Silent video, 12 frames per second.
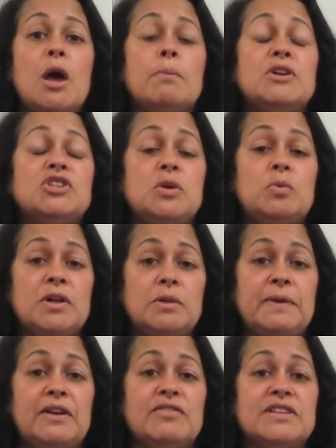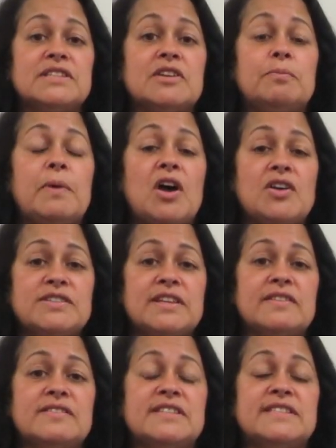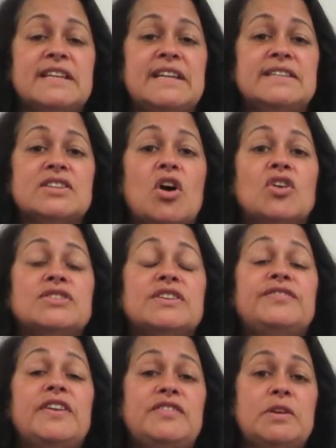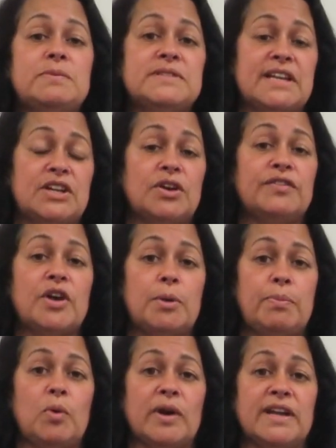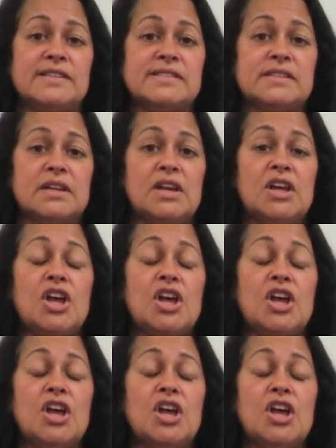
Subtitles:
but she will be at risk of passing this disease on to 50% of her boys.